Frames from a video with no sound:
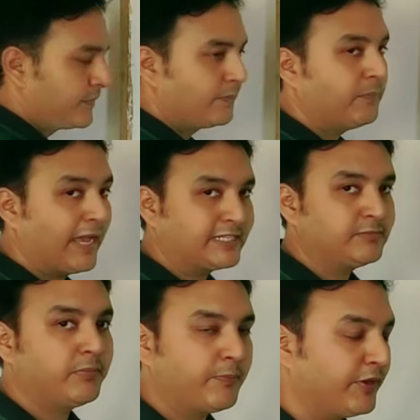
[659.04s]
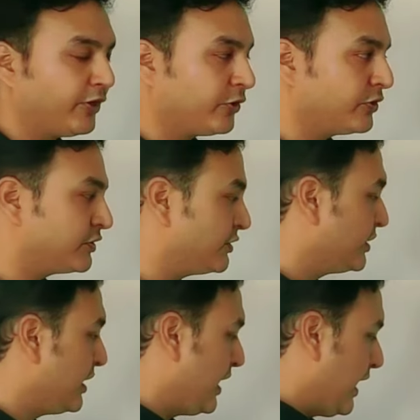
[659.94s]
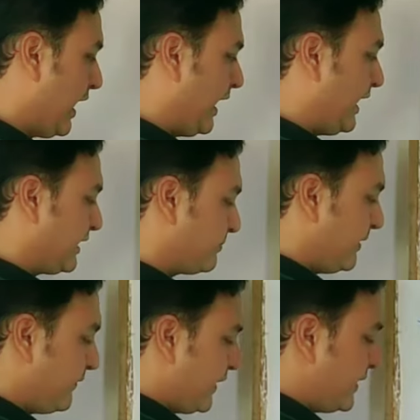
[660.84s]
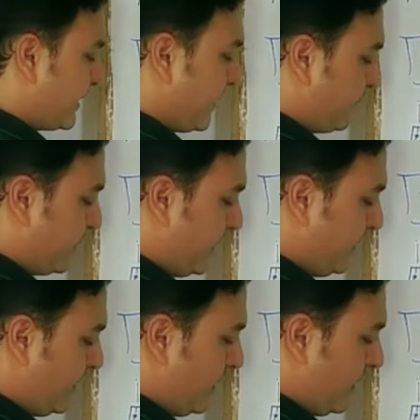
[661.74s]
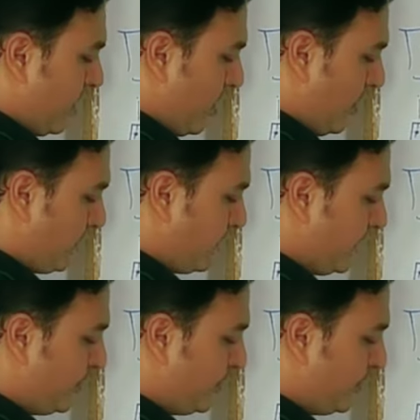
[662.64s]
Maximum perpendicular distance. I'll explain the example of a